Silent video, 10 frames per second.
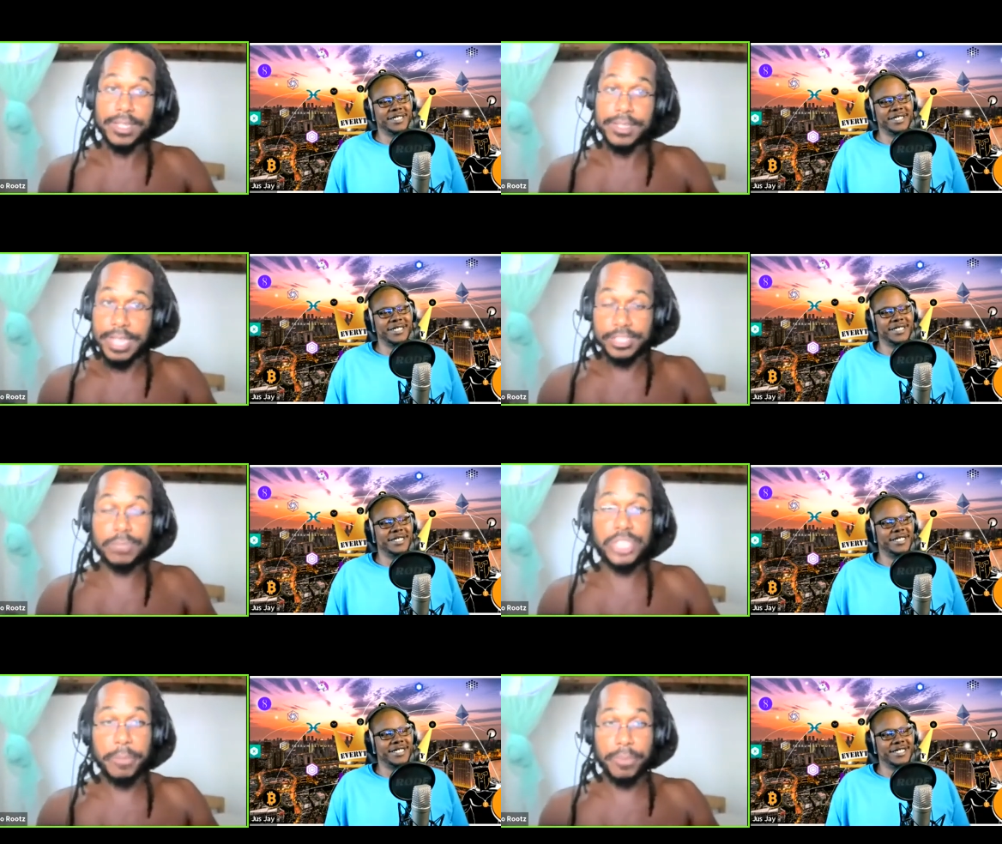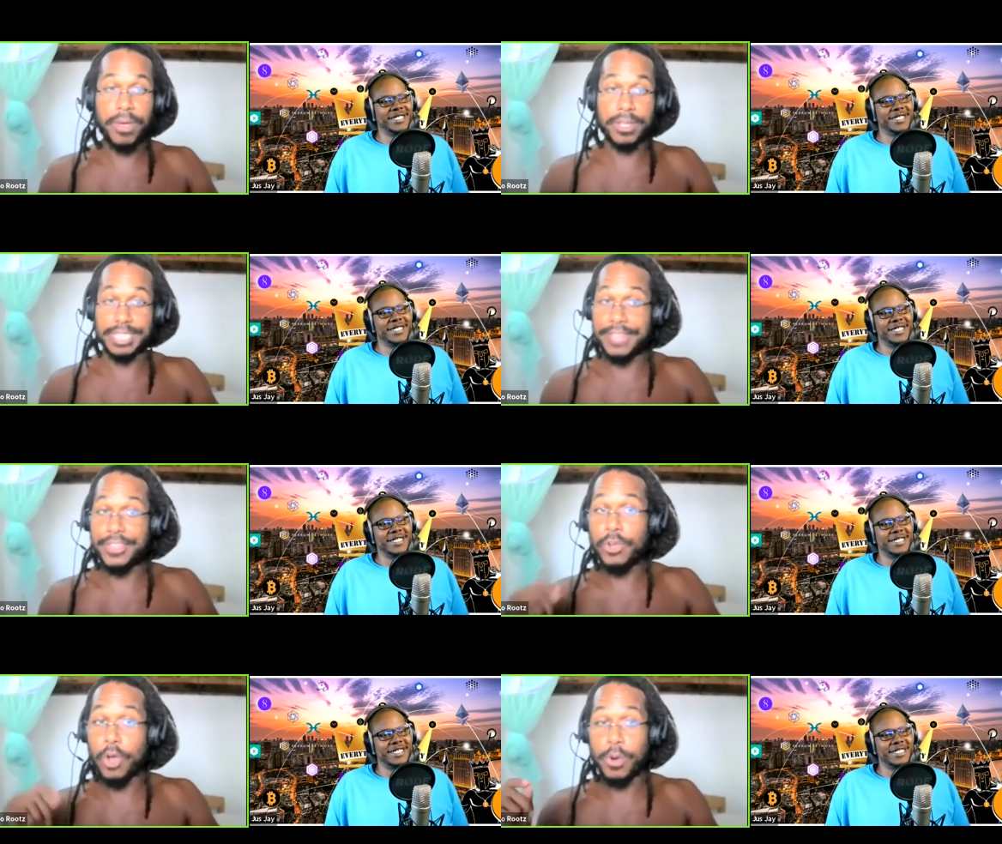Speaker 1: There's some cheap punks, and they're
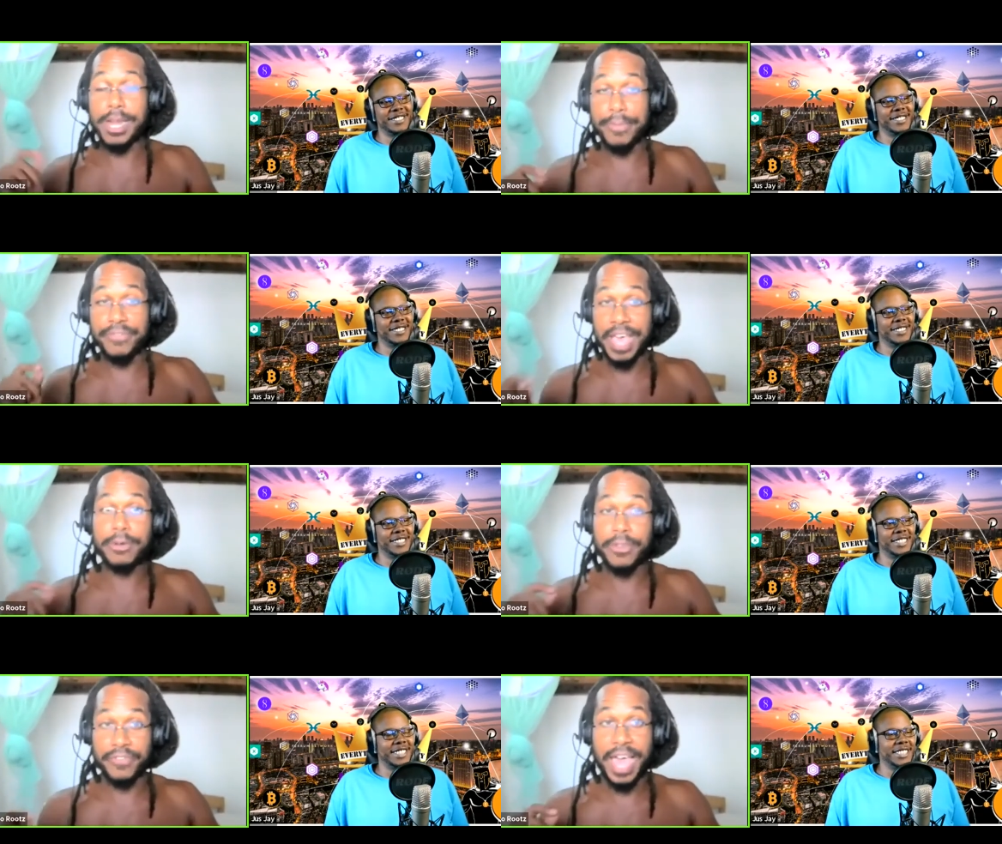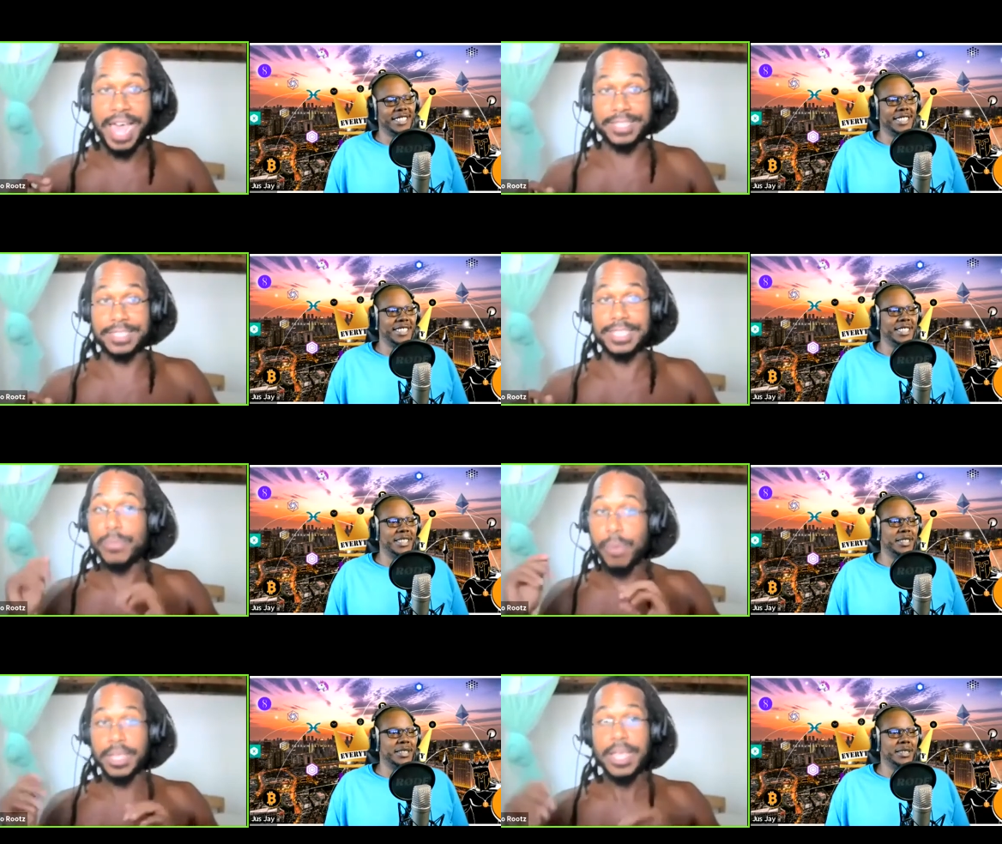going up in value fast. These
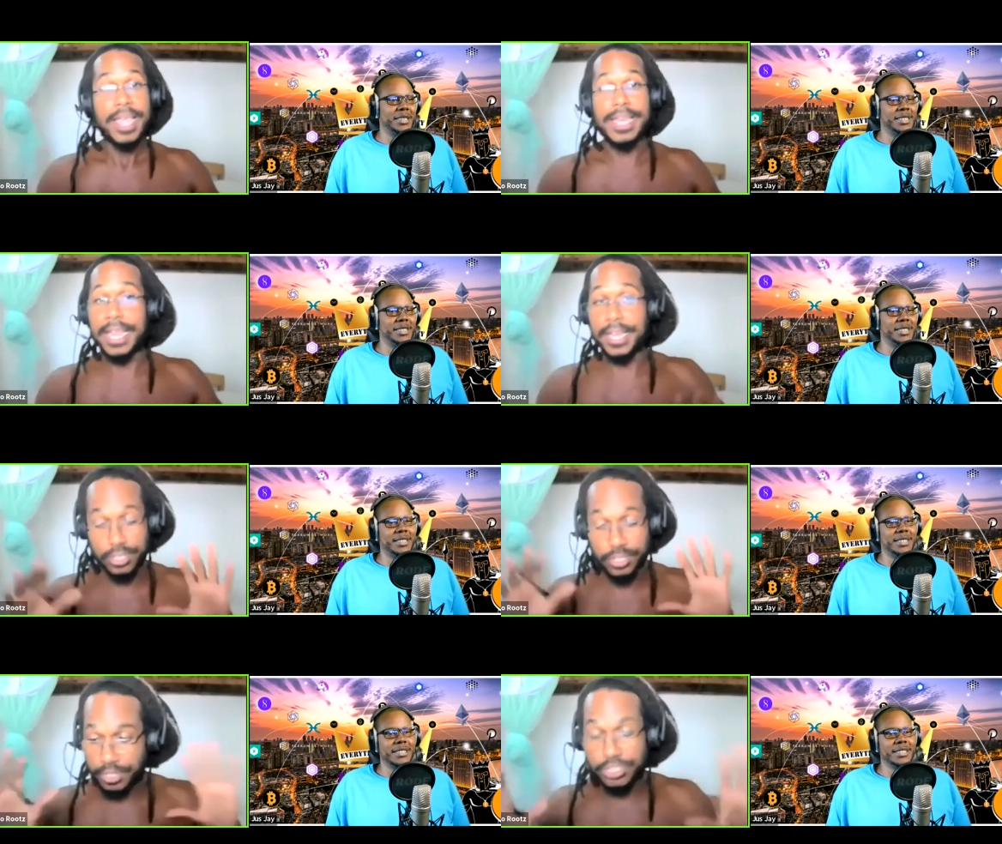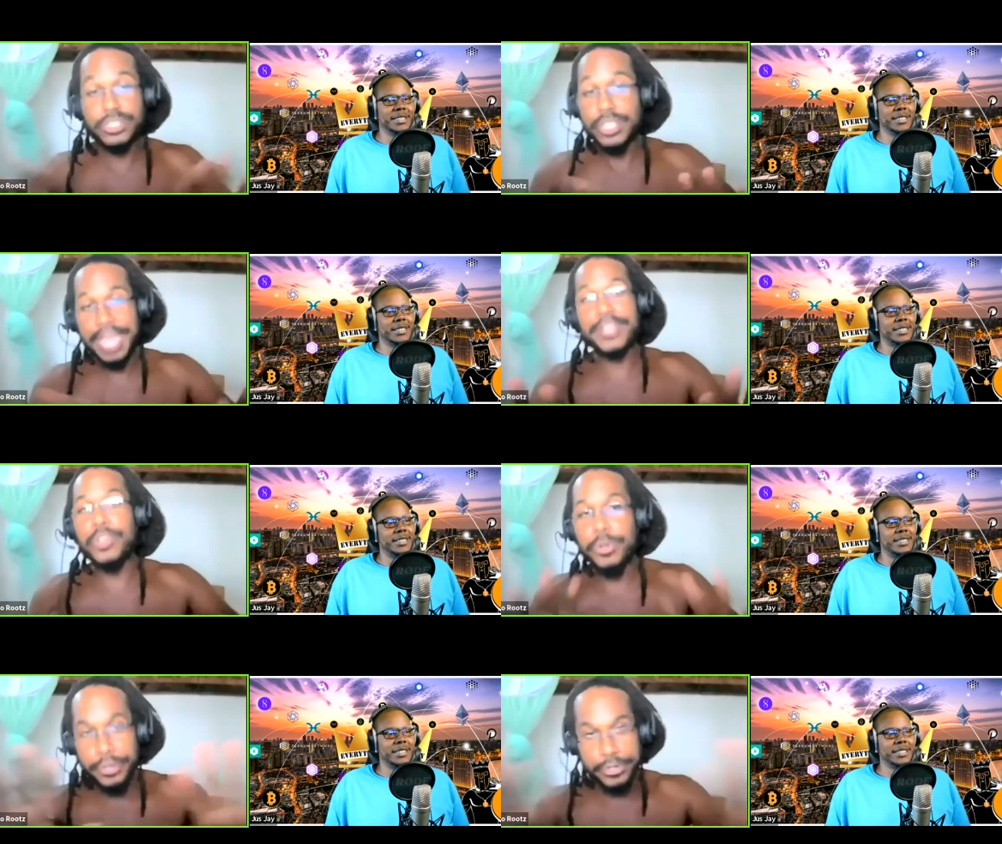mark take
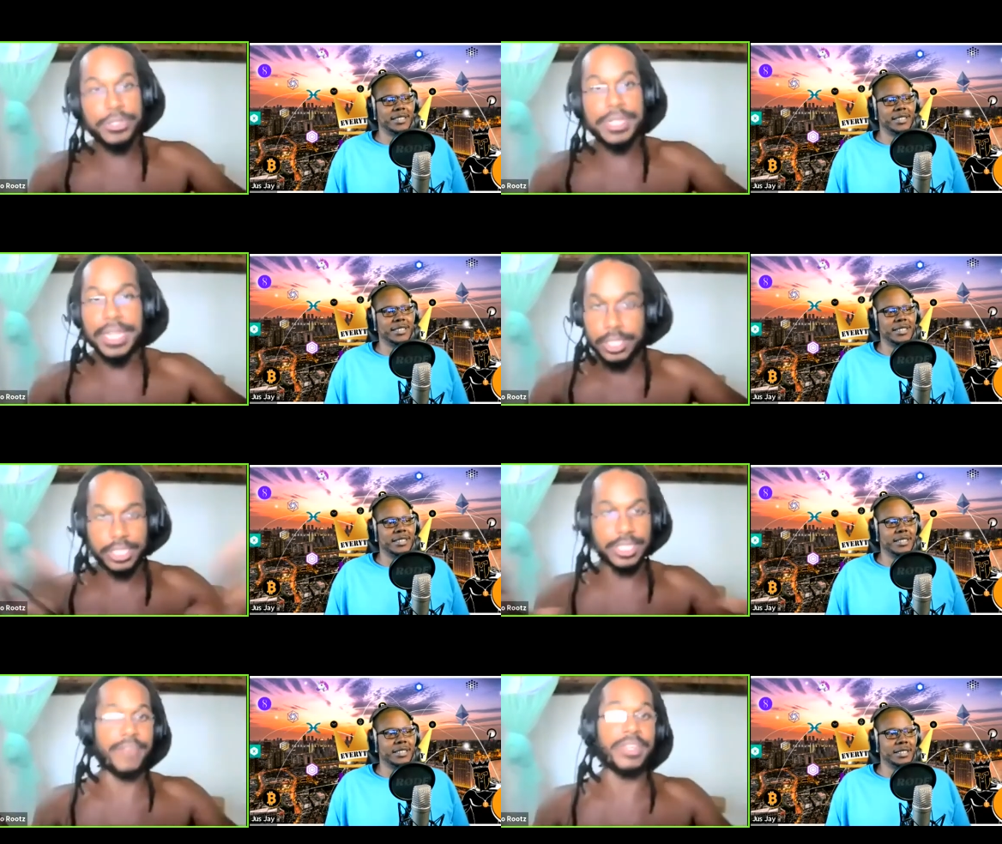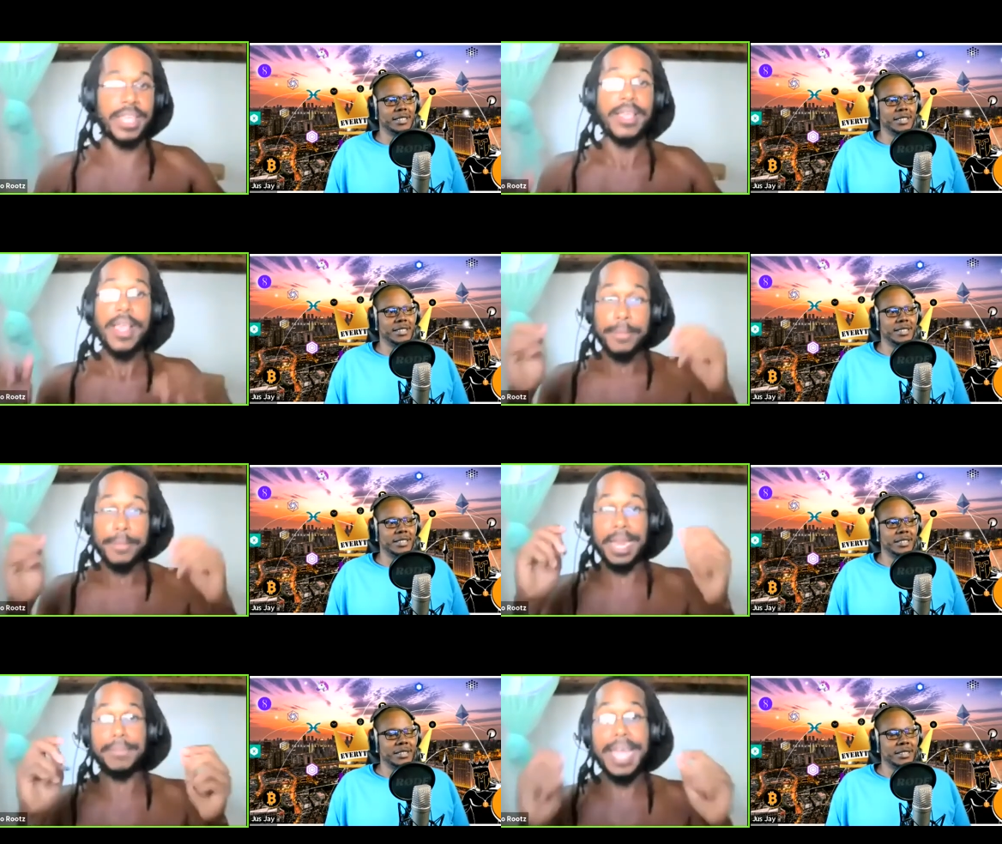do your due diligence and everything, but
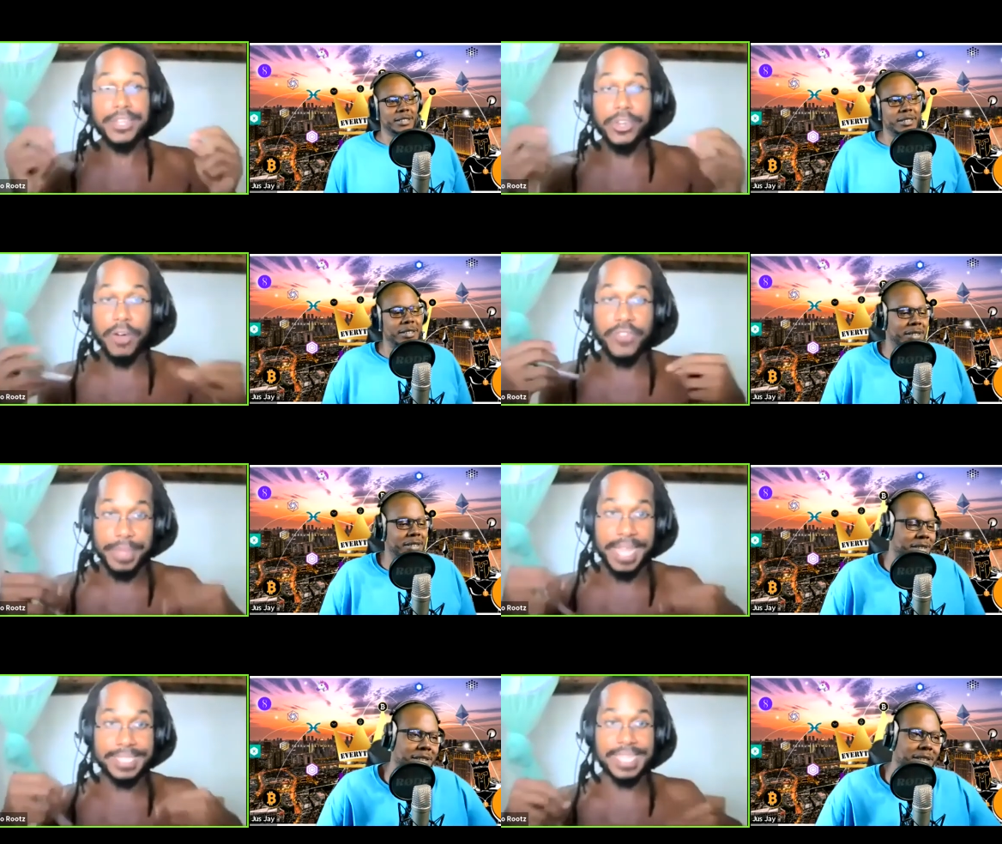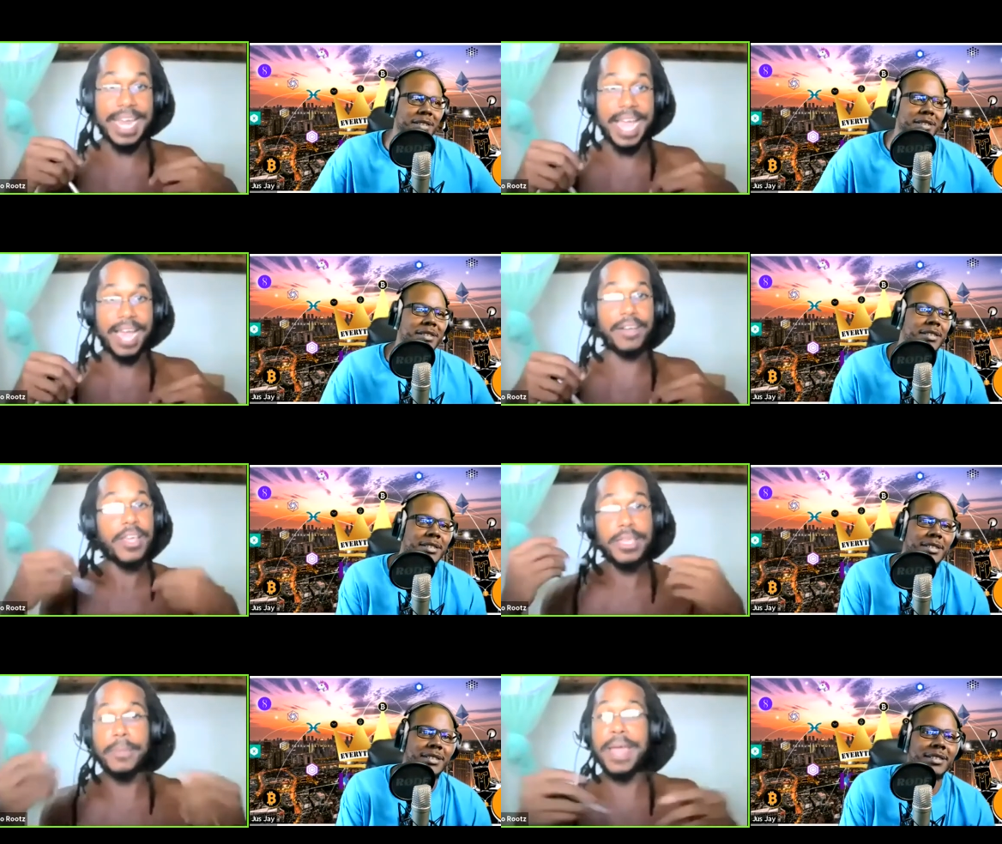I'm letting you know from the inside out,
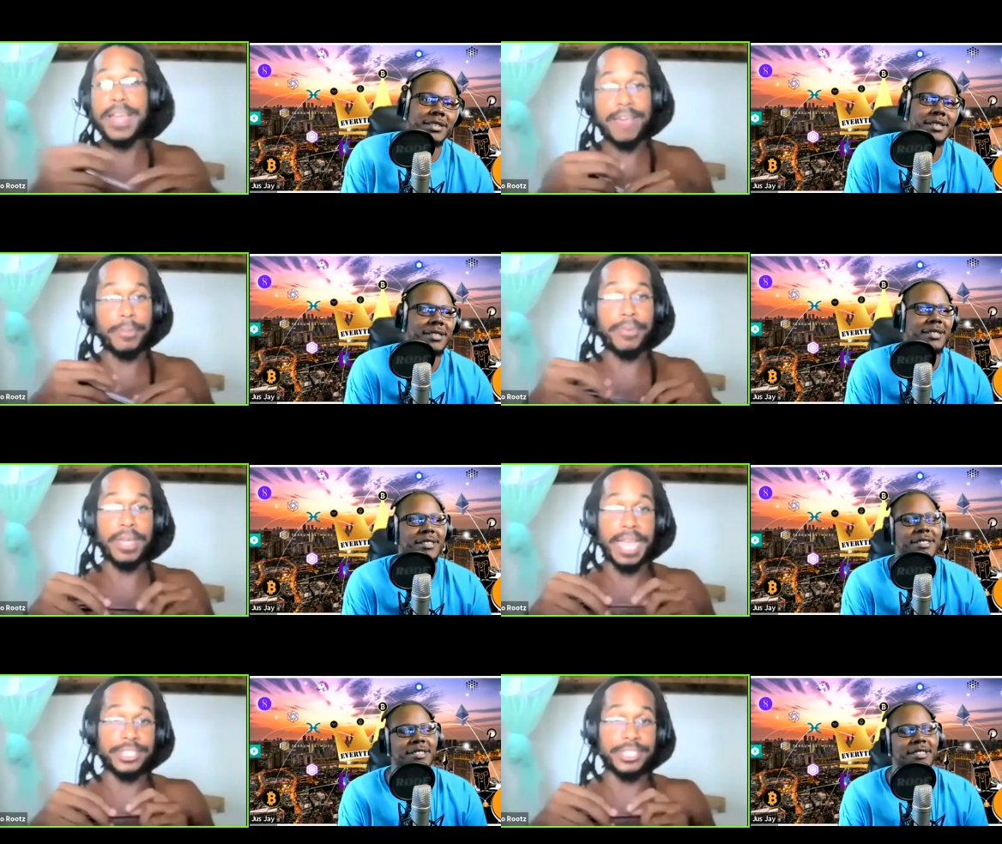you better have a punk